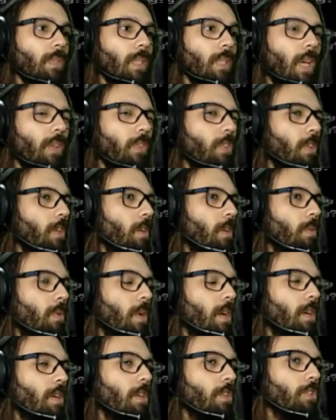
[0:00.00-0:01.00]
I think I'd
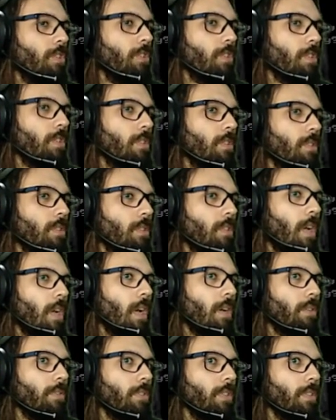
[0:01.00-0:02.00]
rather use
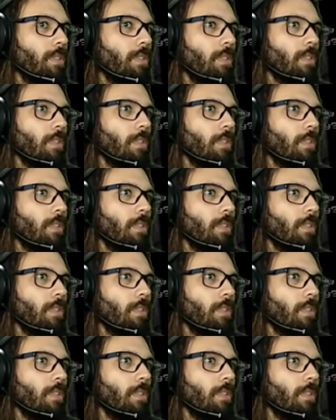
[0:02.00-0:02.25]
Kaveh.